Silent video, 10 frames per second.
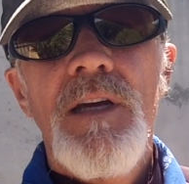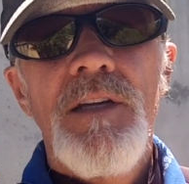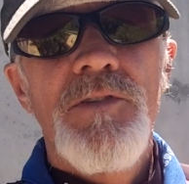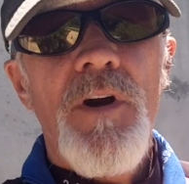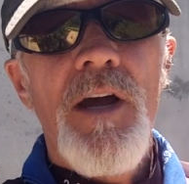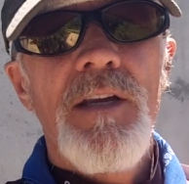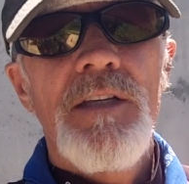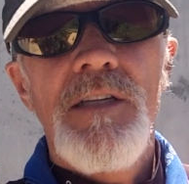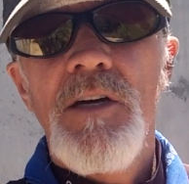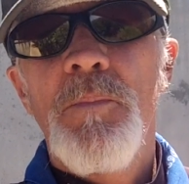and try to
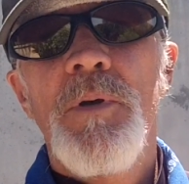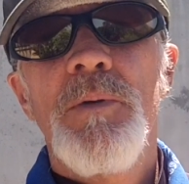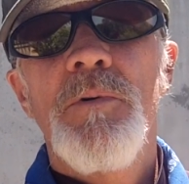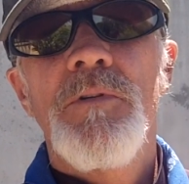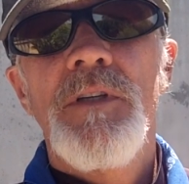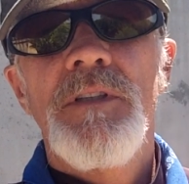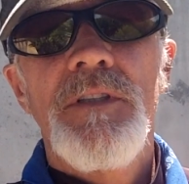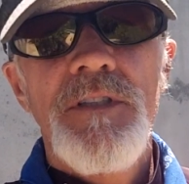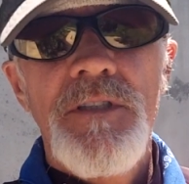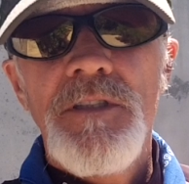tell people that
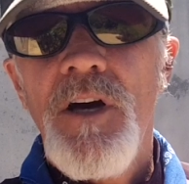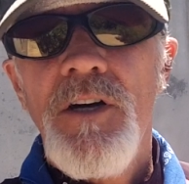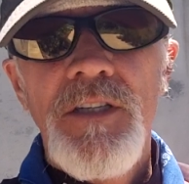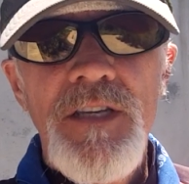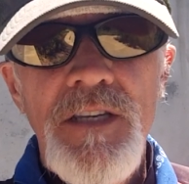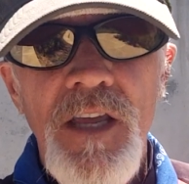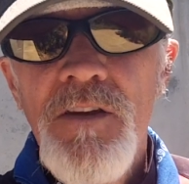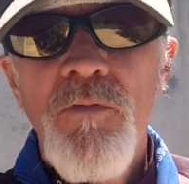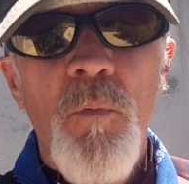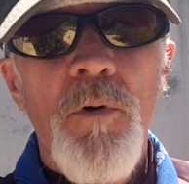this is an
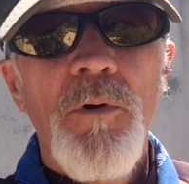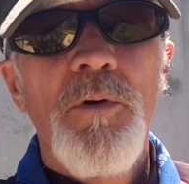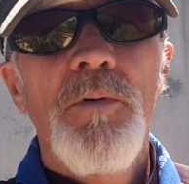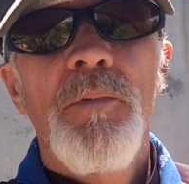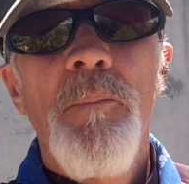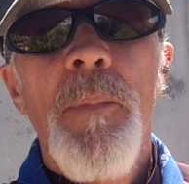unsafe world,